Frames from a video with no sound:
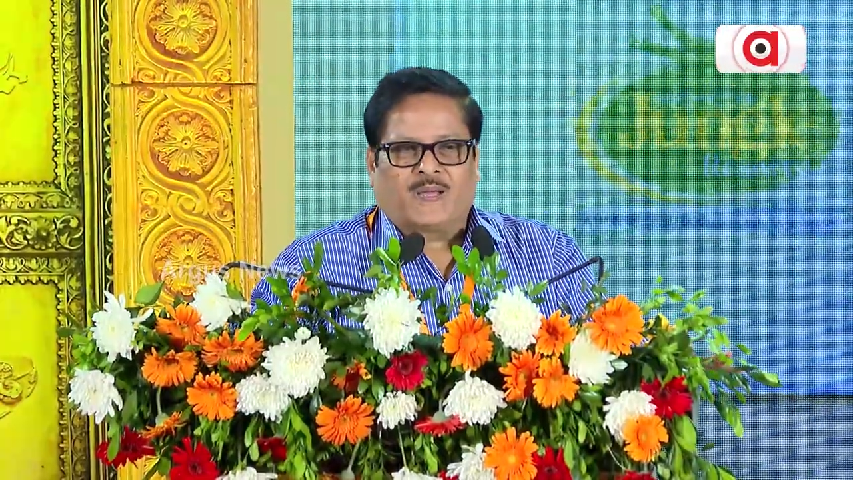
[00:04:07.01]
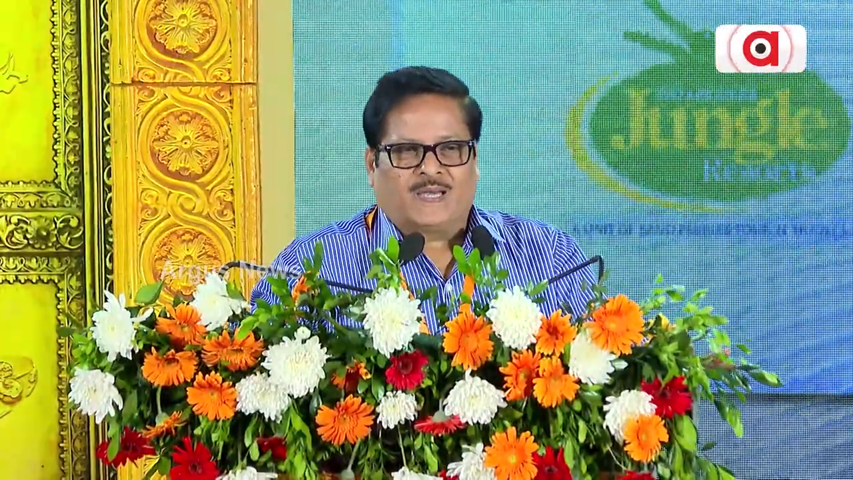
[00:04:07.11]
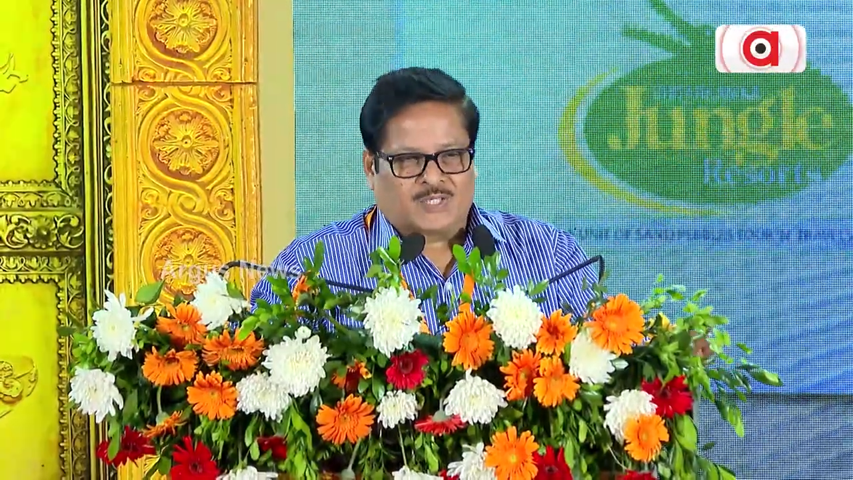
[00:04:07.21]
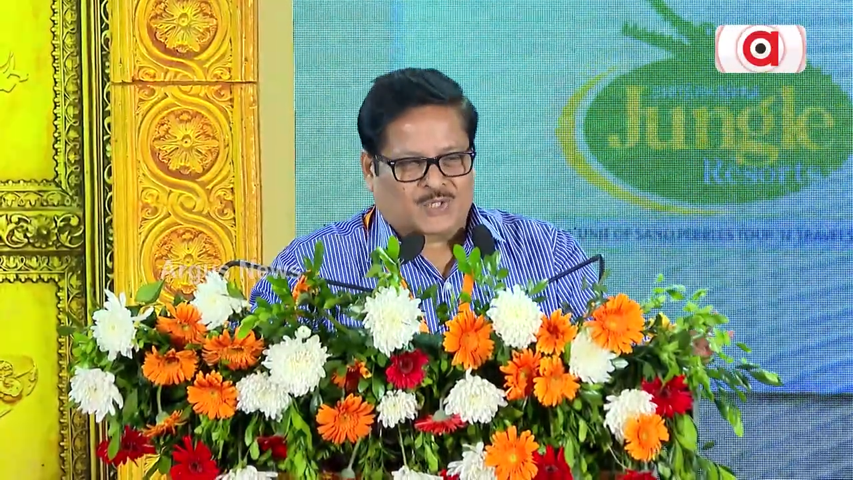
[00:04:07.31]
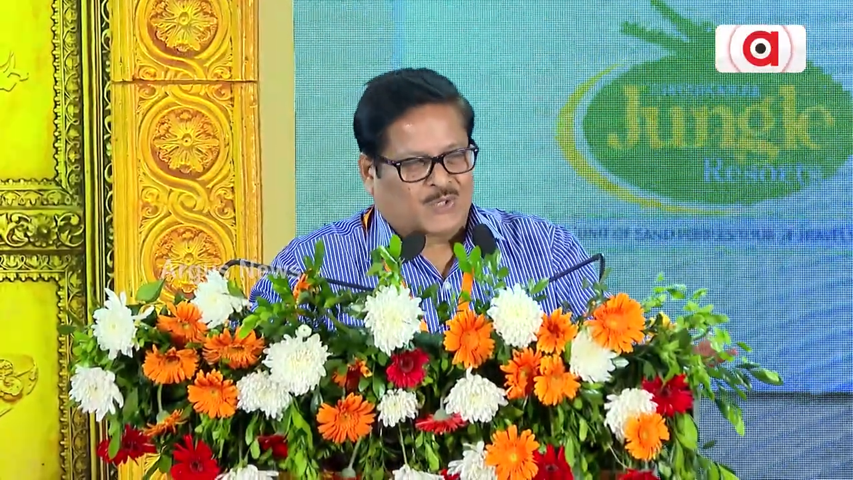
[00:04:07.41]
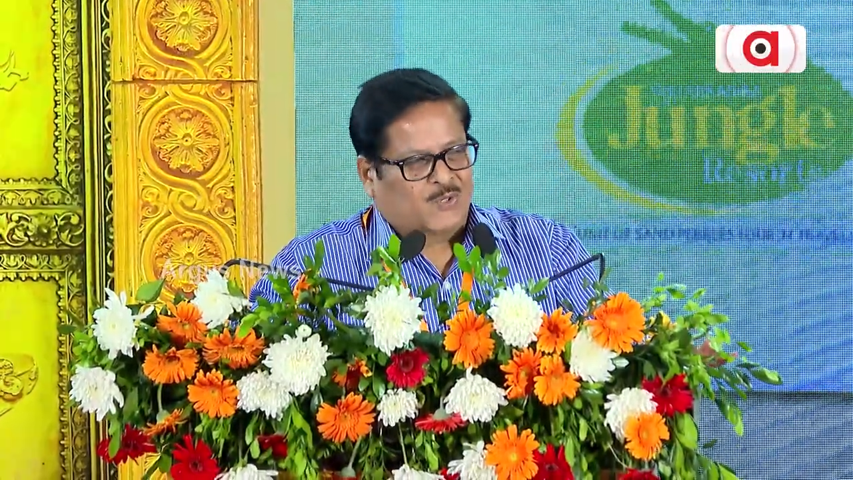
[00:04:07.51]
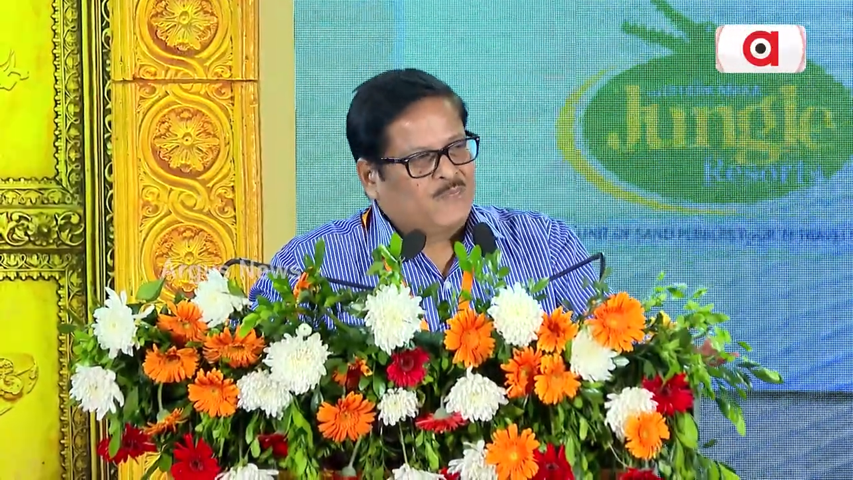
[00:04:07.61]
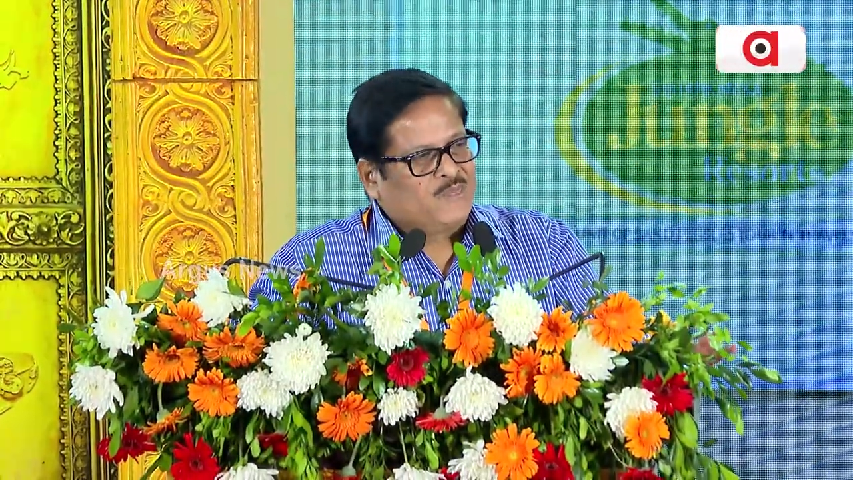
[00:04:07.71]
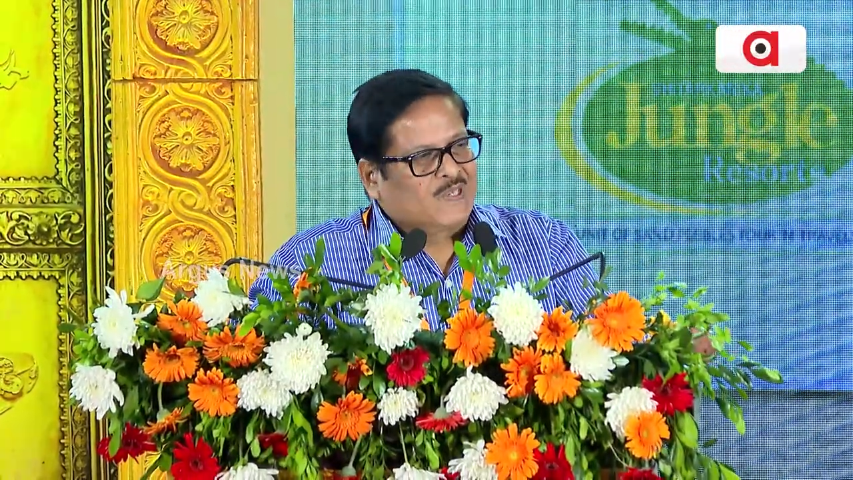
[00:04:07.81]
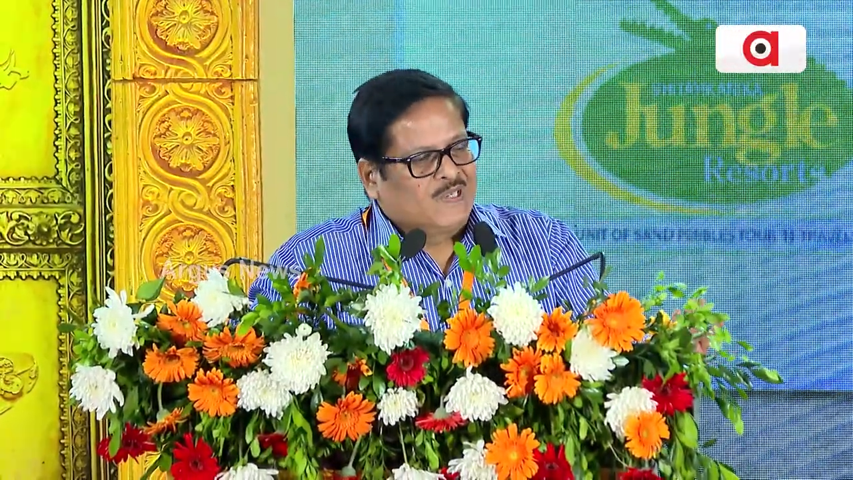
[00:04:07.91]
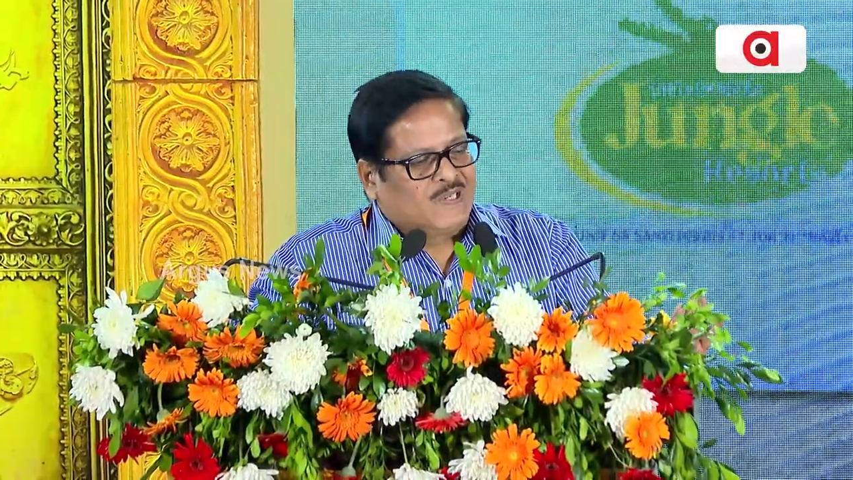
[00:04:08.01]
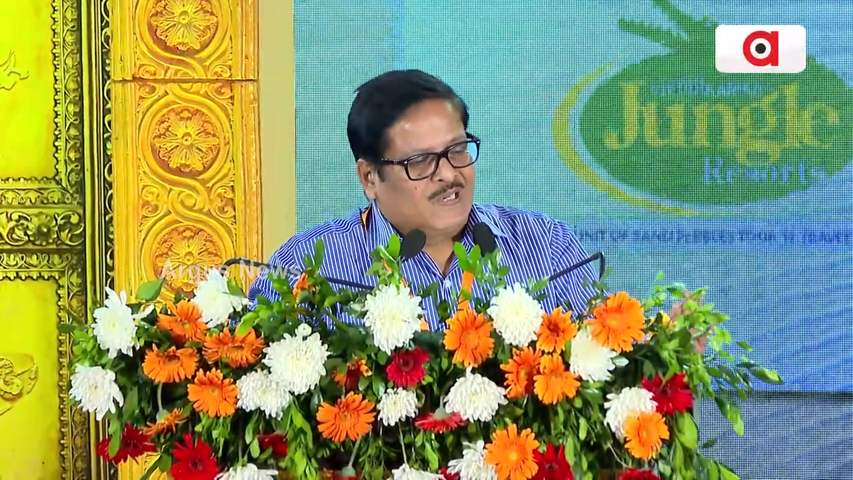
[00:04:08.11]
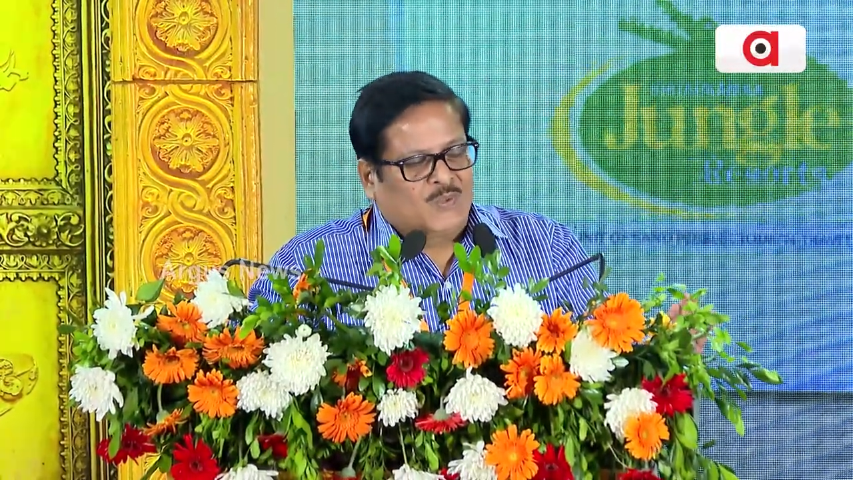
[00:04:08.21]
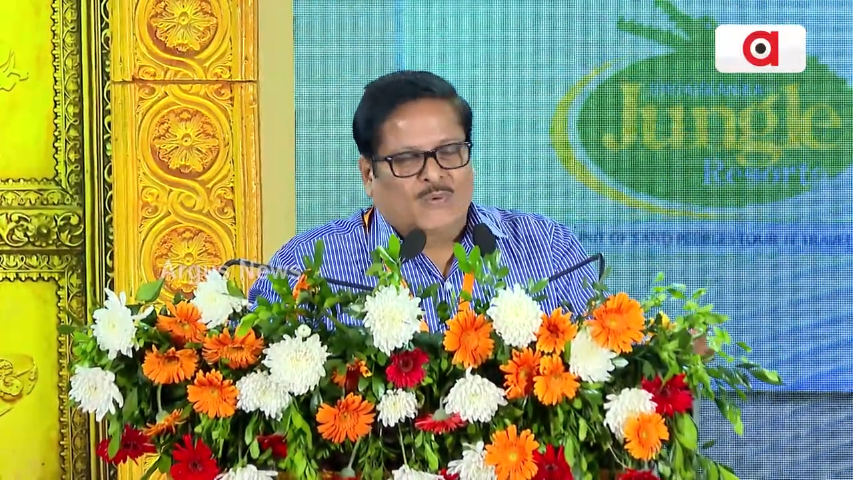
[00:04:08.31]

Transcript: I saw a